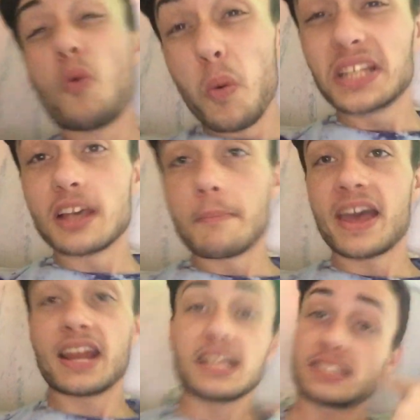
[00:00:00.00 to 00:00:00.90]
What's up,
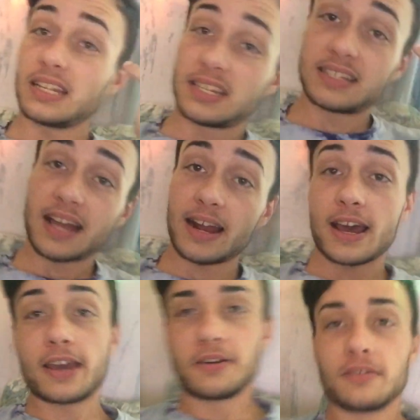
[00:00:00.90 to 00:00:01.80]
Mayonnaise? This is
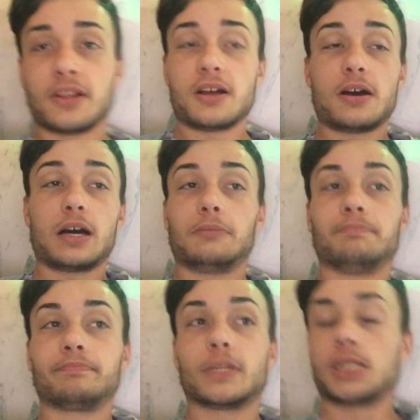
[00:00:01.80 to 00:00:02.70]
Tiedye.
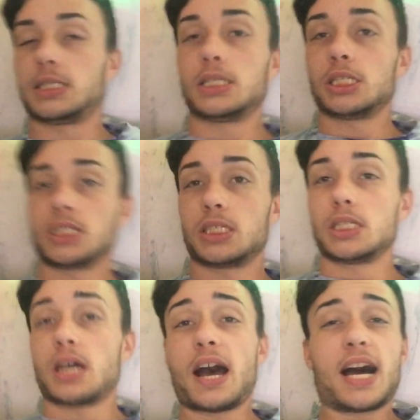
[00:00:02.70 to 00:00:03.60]

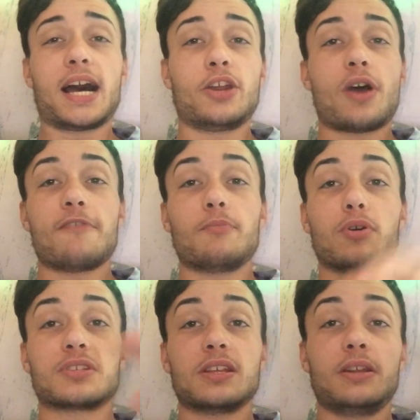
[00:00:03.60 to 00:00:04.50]
I know I haven't
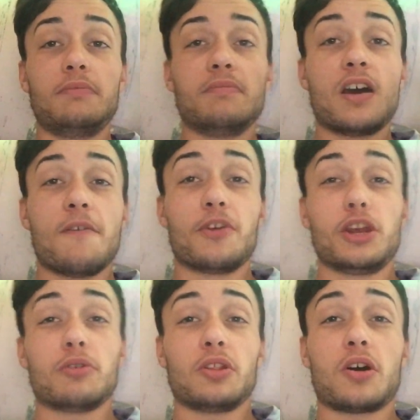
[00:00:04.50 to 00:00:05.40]
posted a
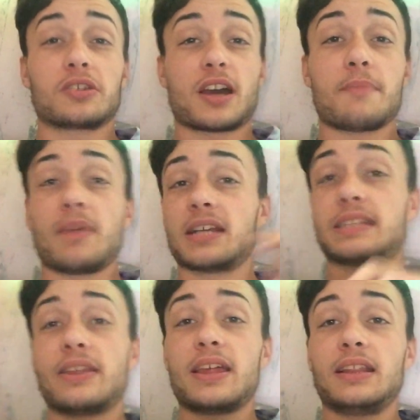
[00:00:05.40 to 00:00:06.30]
video in a long time. I
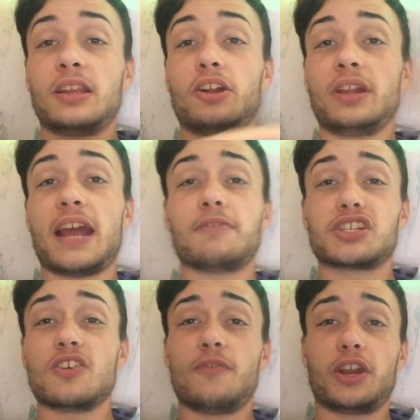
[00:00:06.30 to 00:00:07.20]
say that in literally every
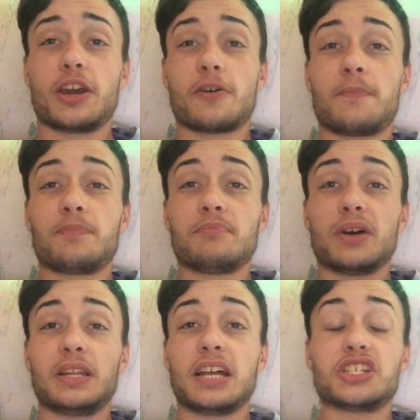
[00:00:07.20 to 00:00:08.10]
single video,
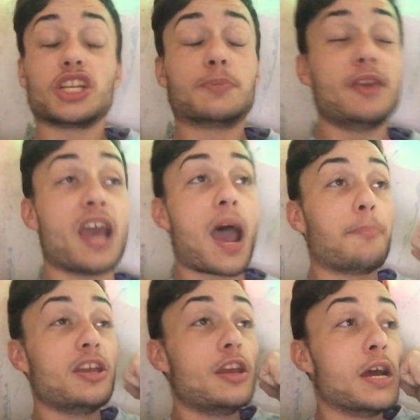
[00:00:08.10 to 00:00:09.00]
but let's just be
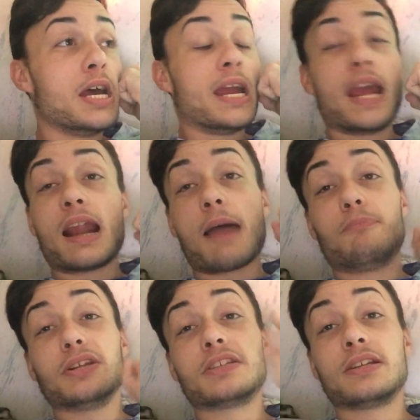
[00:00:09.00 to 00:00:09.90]
happy, and I
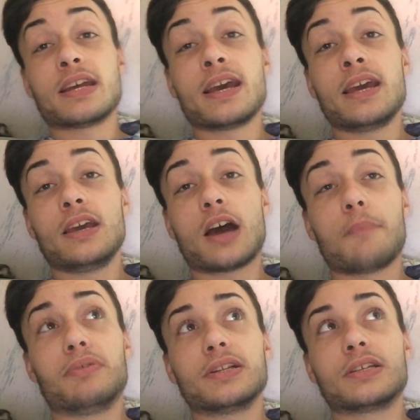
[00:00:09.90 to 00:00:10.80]
put
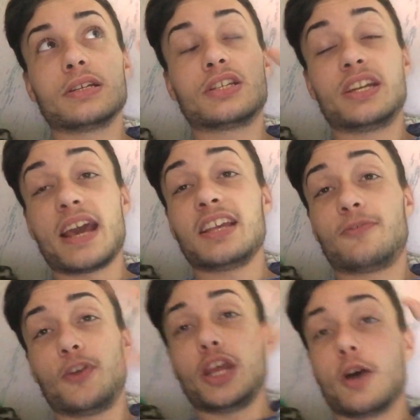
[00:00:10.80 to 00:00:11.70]
today's
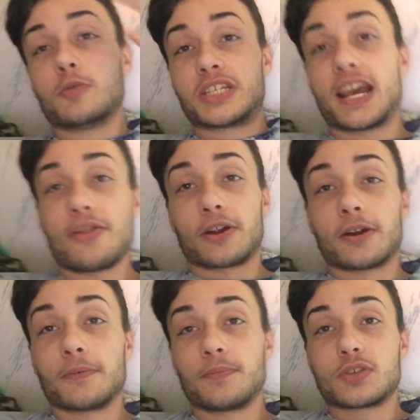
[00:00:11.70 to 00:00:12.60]
video
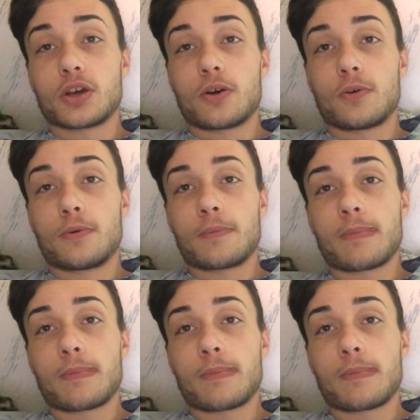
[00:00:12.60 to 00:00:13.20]
together, so,